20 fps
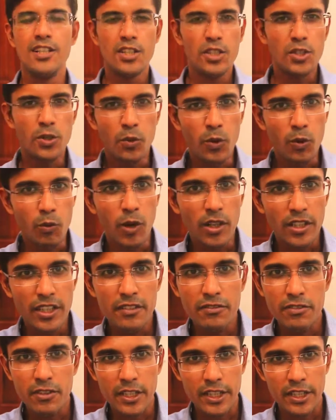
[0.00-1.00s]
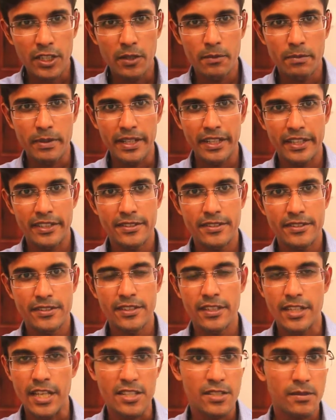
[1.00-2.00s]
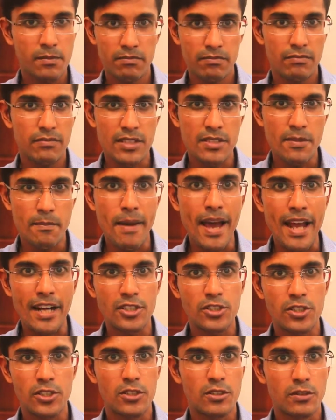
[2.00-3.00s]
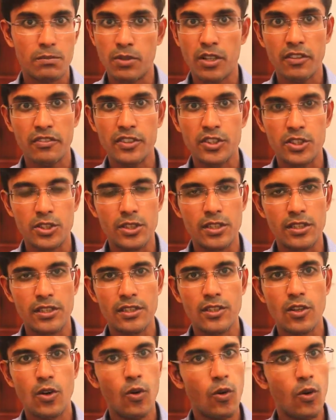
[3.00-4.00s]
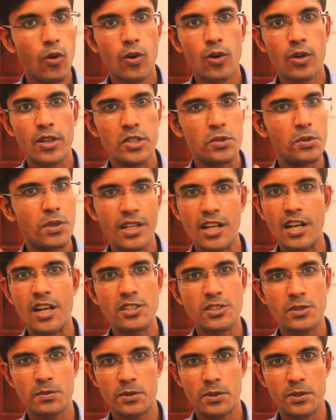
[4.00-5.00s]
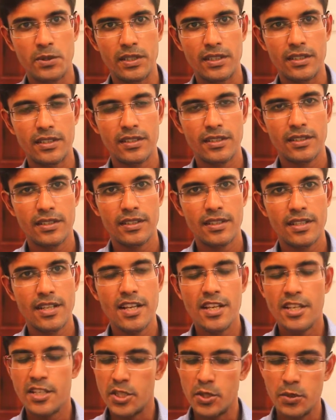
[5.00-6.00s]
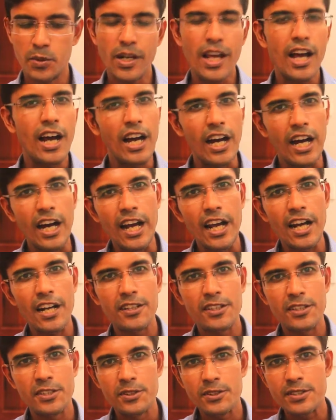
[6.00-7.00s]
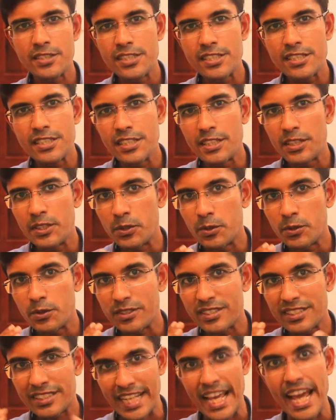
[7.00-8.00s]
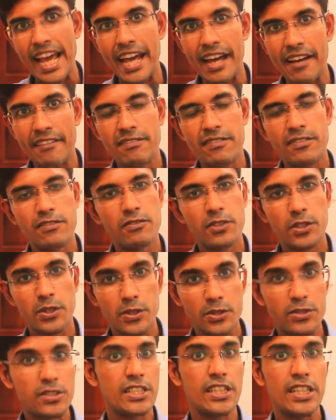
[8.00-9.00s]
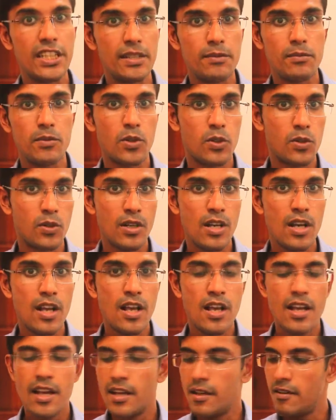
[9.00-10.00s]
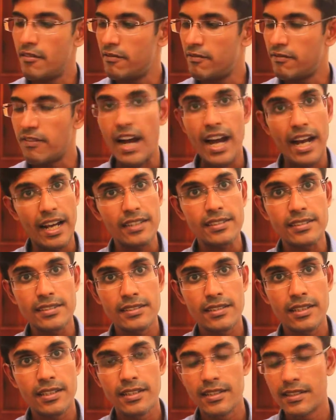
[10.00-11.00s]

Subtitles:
You are working for a company as a manager or professional, or you are an entrepreneur. You want to hire your staff for your team or fast,